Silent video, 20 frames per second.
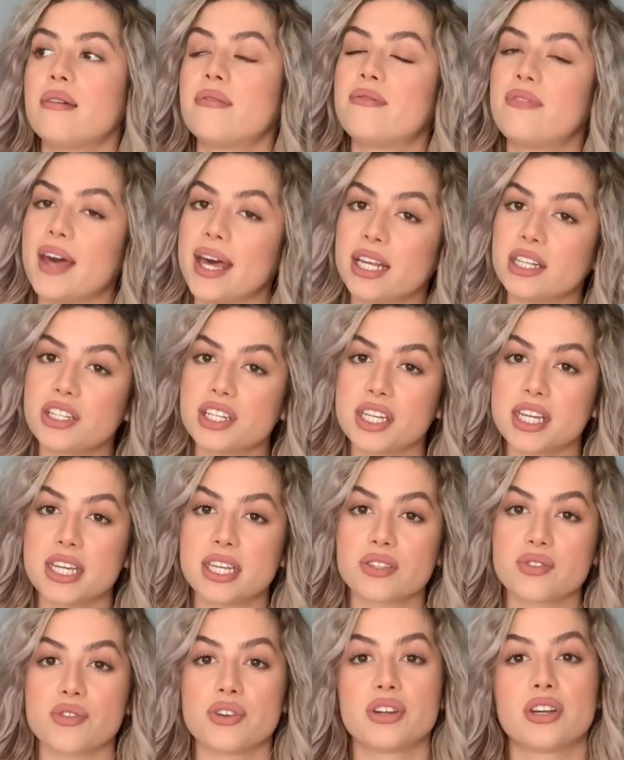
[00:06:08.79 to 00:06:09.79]

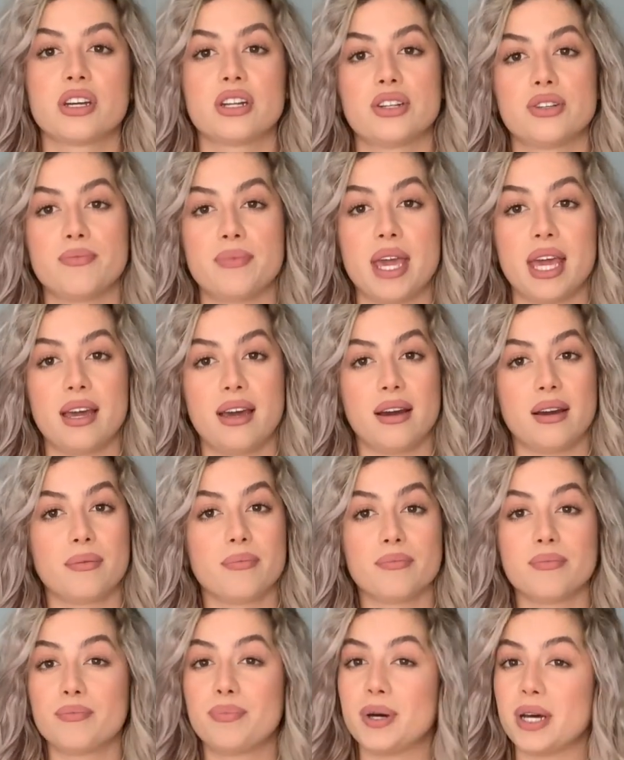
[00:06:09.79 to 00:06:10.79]
veggies or you're gonna
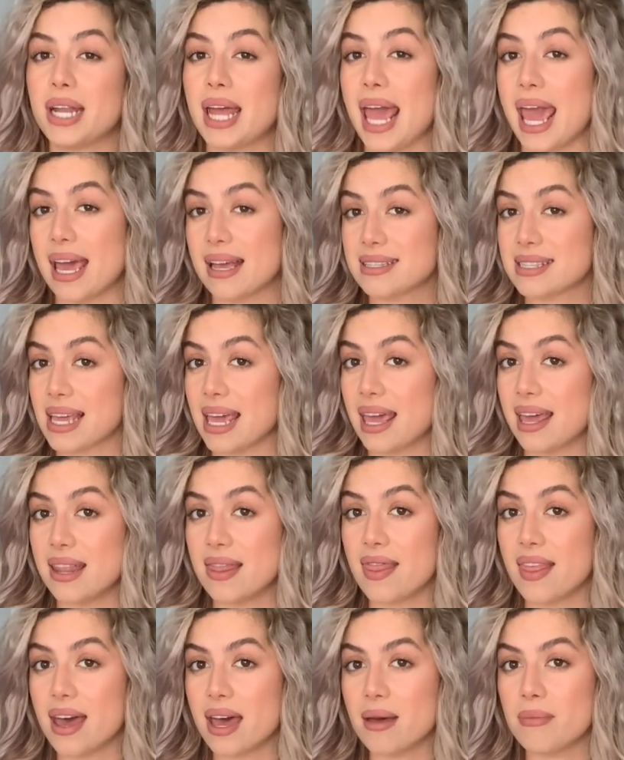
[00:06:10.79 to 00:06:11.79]
put eggs in
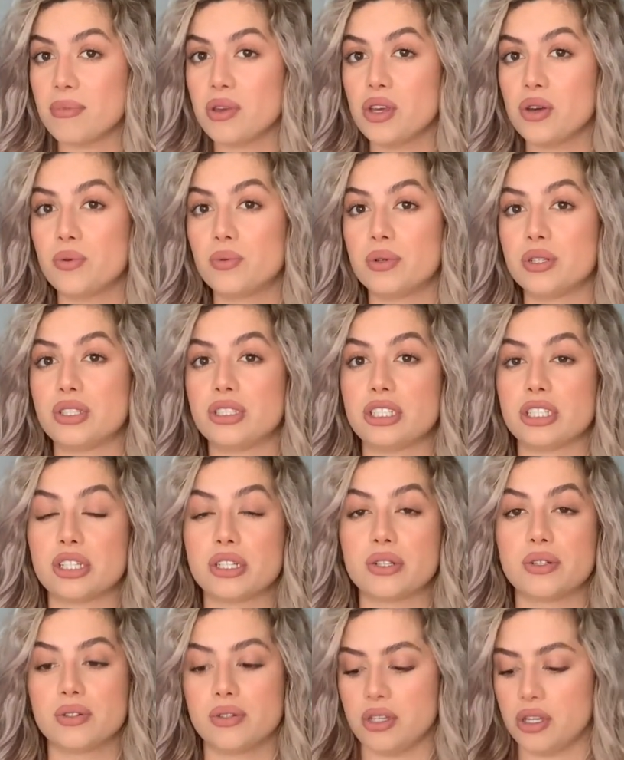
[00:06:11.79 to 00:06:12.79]
them, you would
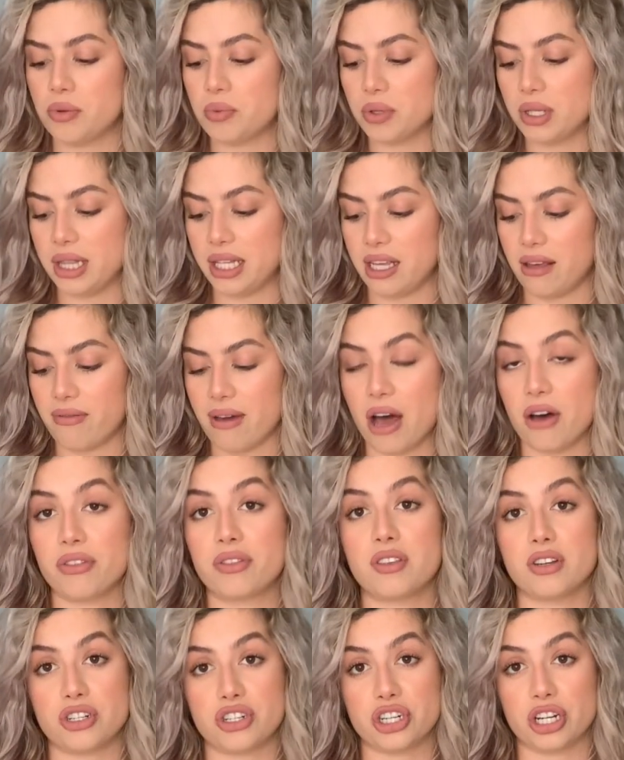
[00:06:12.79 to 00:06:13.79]
leave out
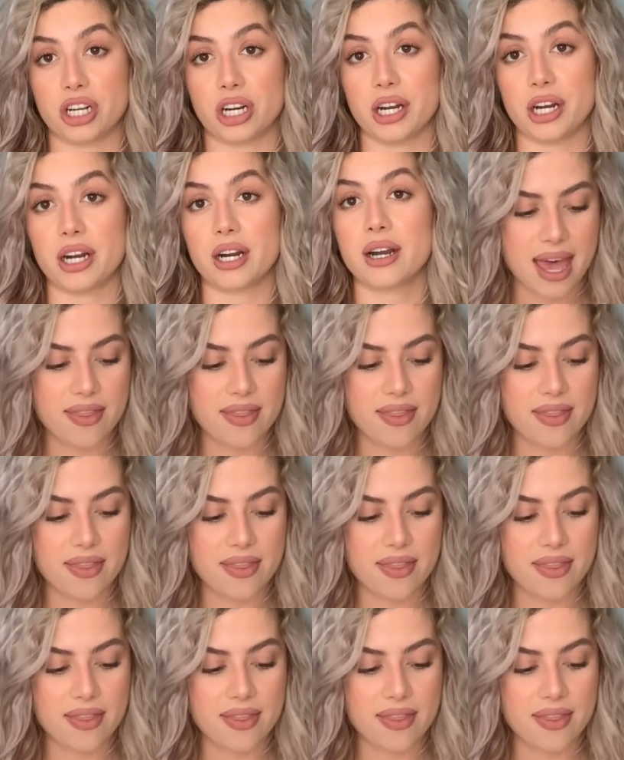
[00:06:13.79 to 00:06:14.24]
the sugar.